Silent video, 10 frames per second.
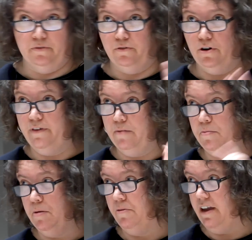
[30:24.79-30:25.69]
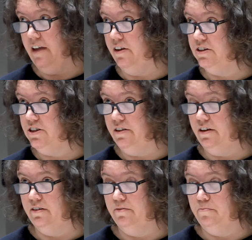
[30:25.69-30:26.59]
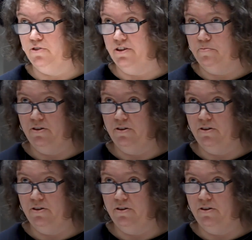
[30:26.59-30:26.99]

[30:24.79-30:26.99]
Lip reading: before a family member gave it to the